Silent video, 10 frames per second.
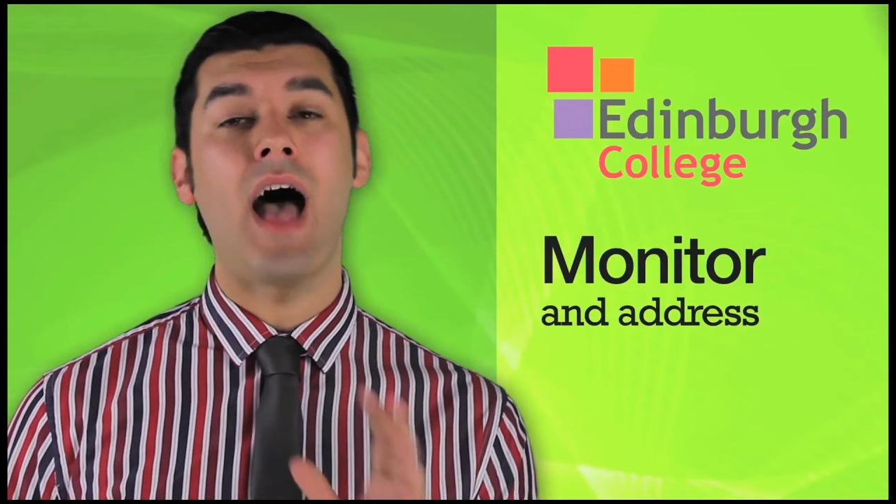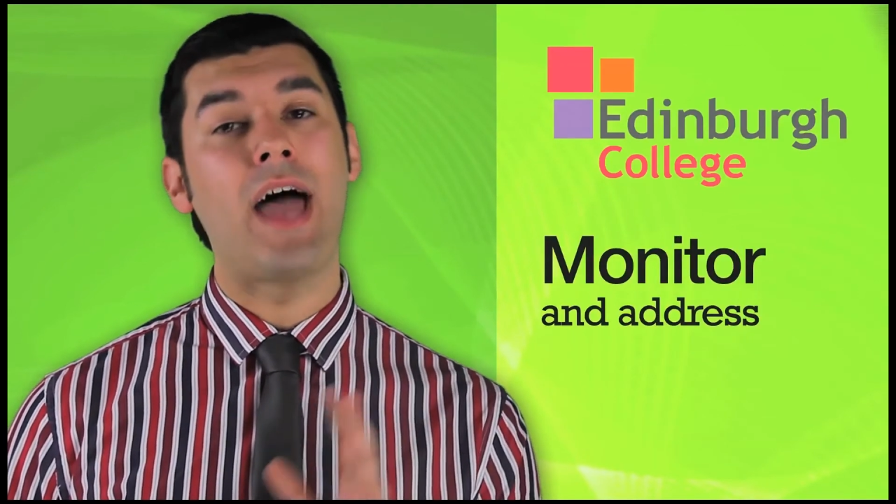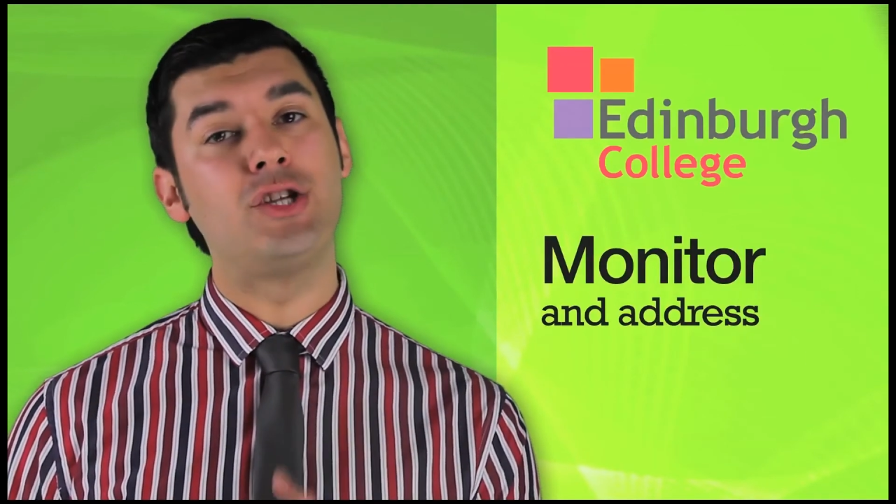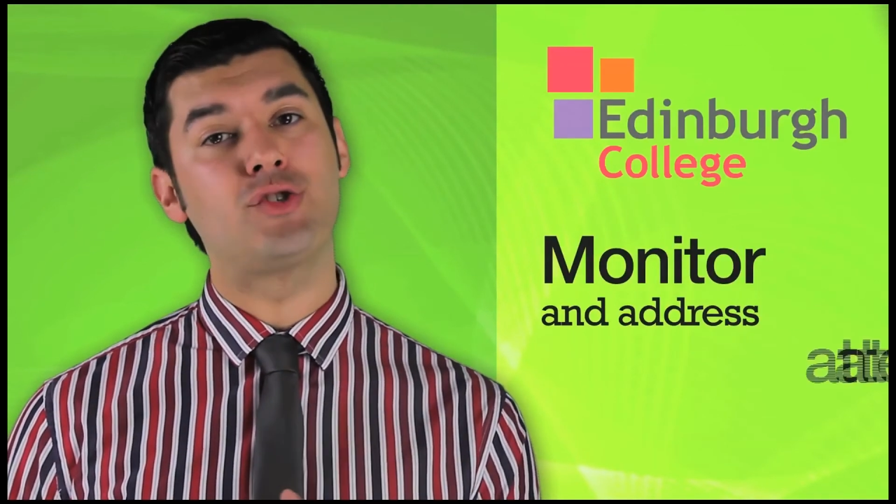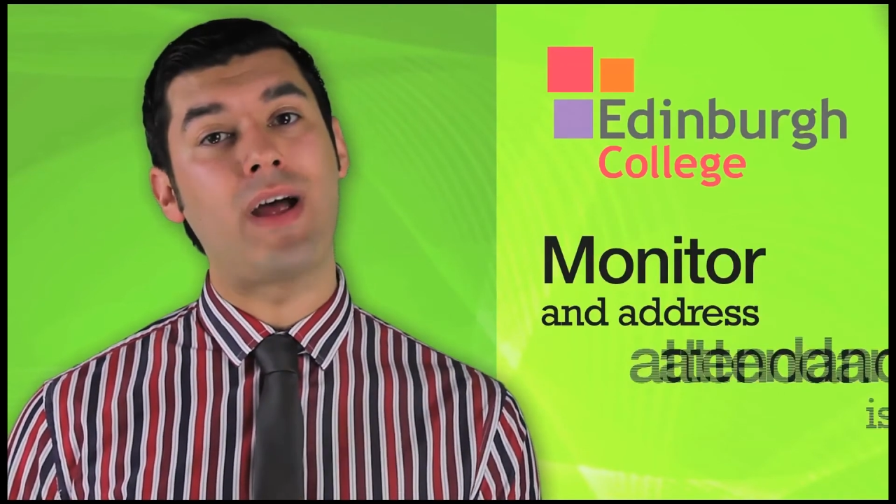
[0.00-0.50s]
and
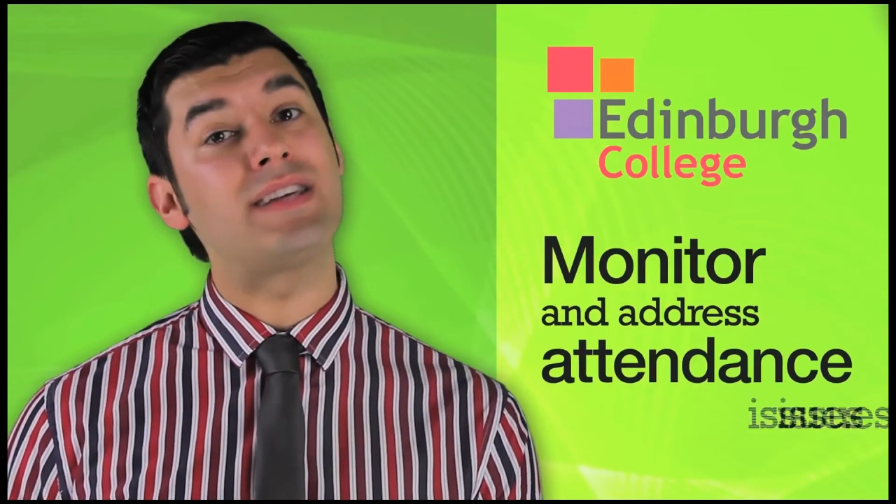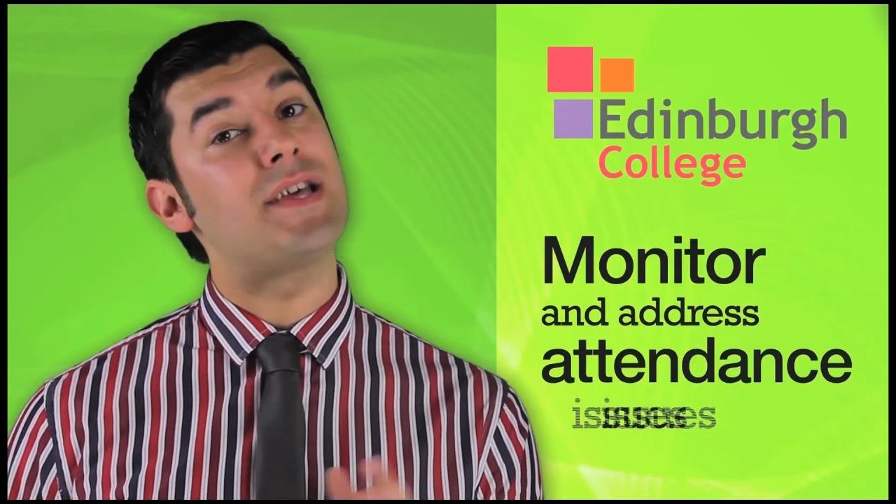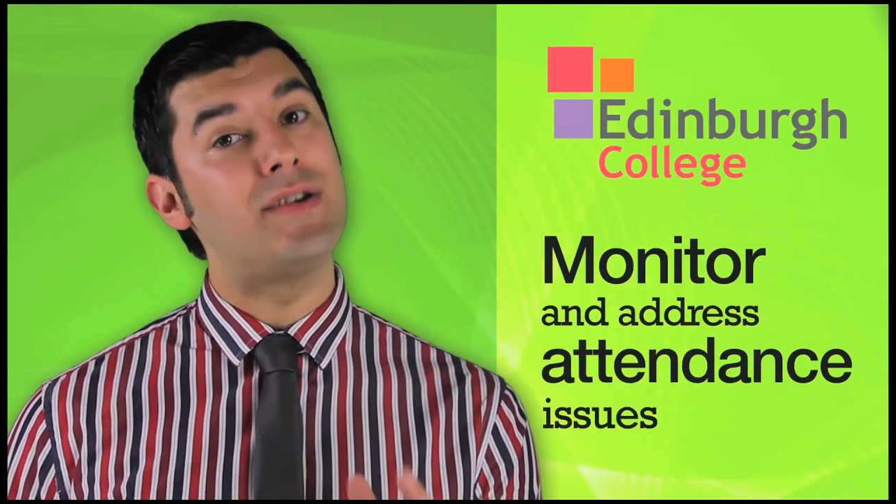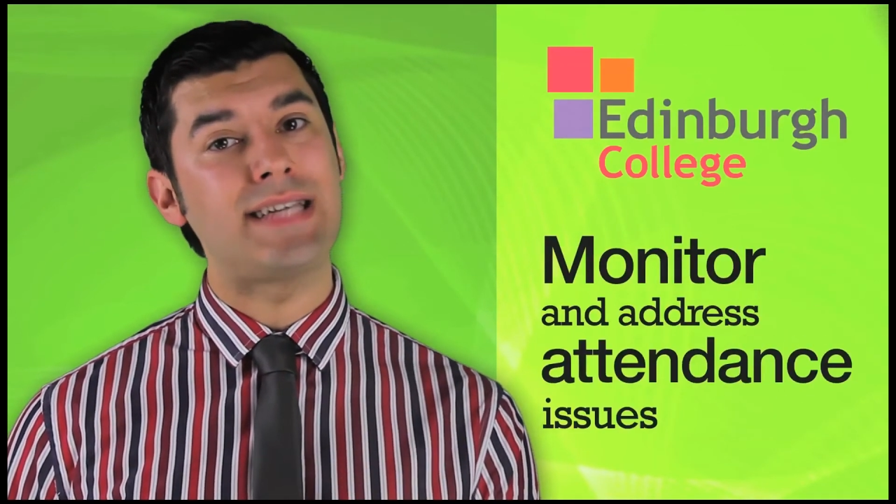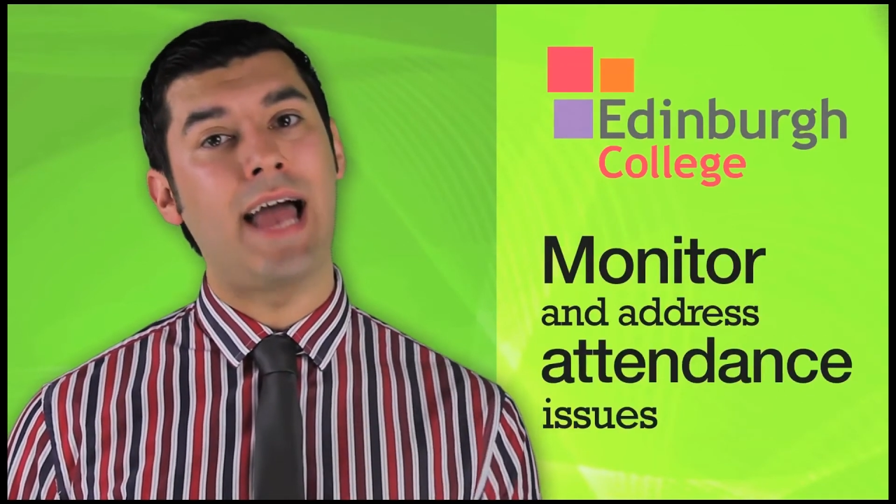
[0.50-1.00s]
address
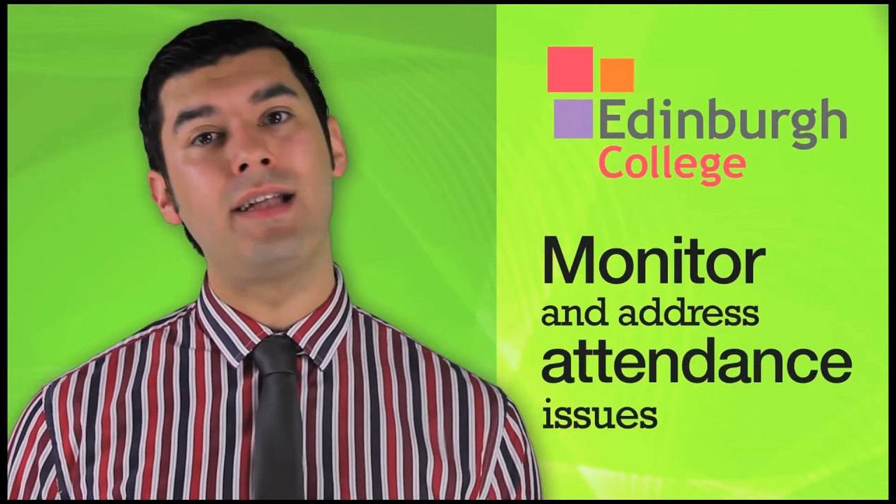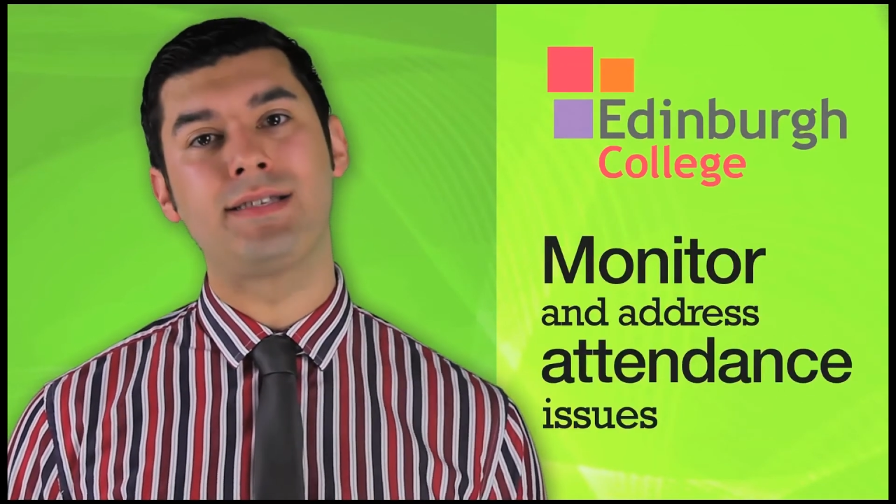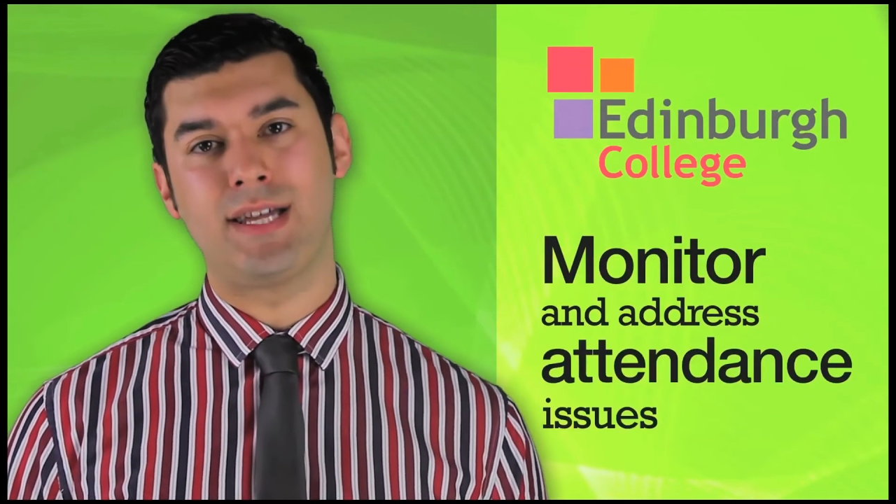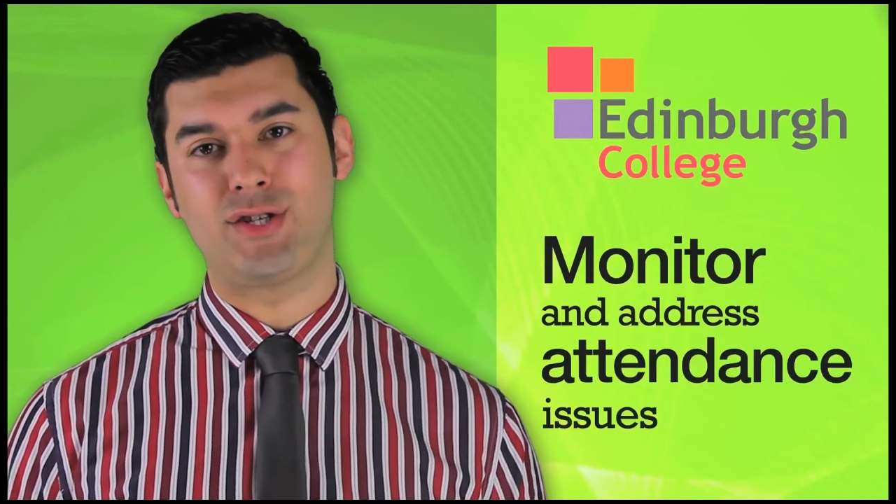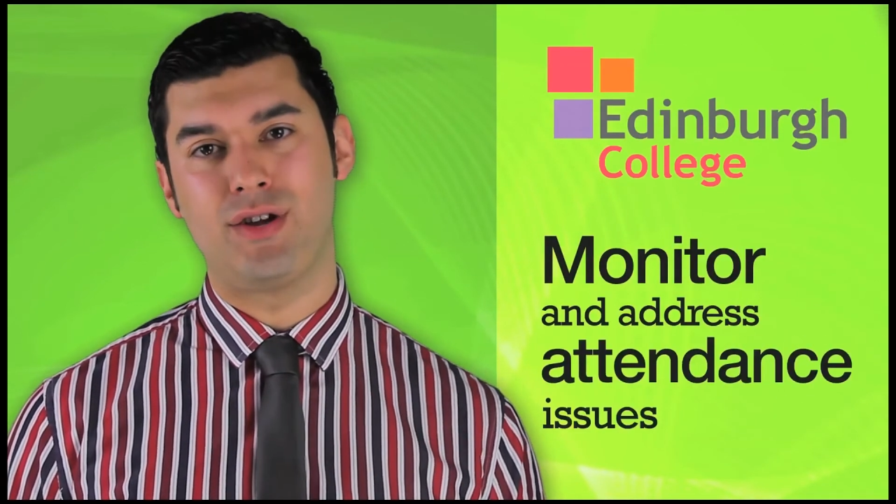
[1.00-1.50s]
their
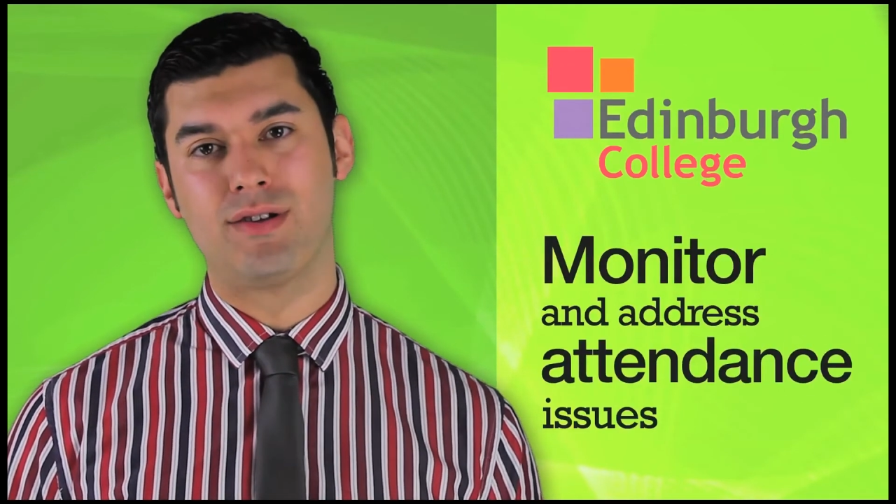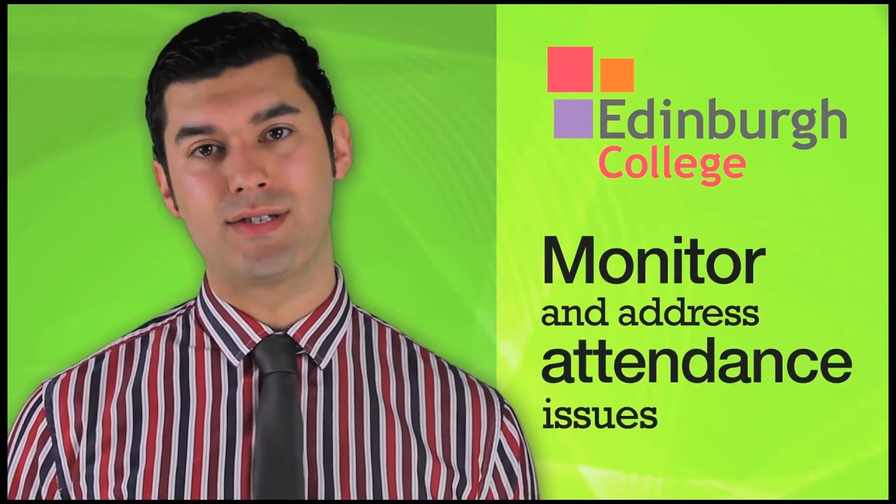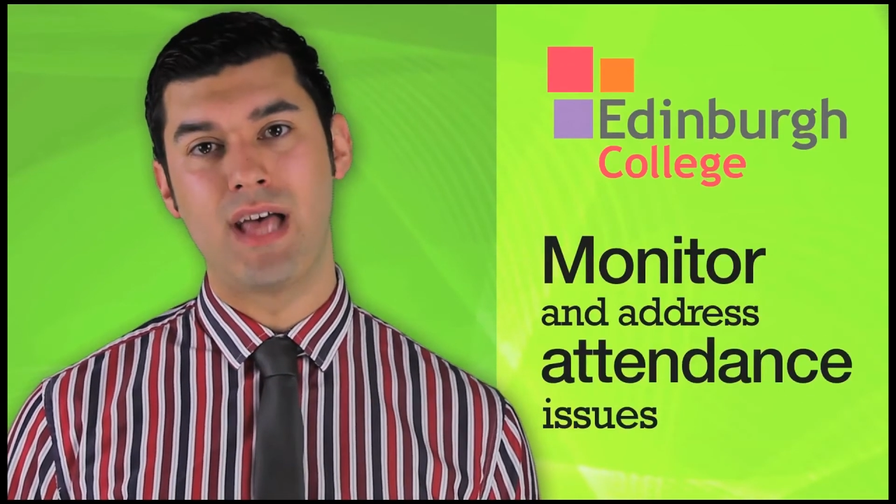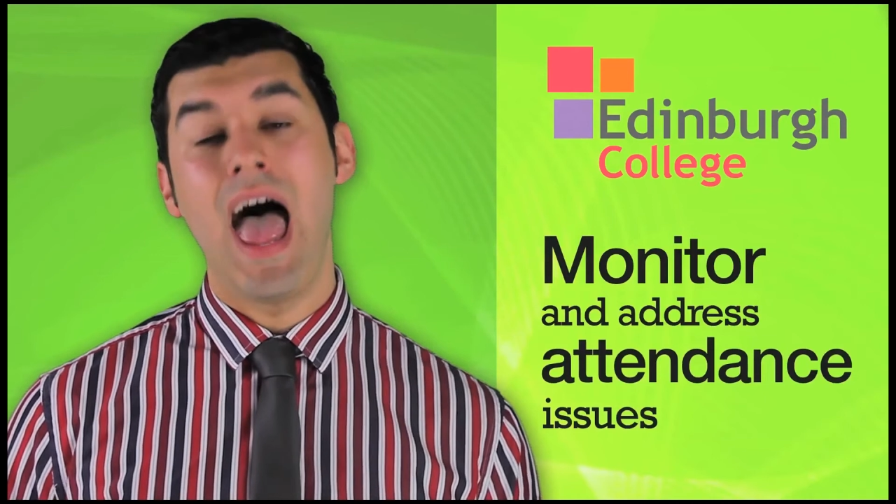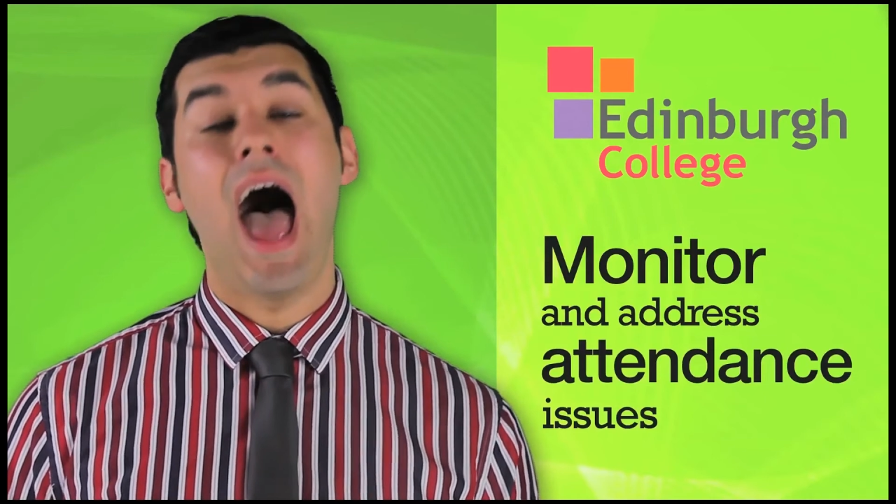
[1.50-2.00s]
attendance issues,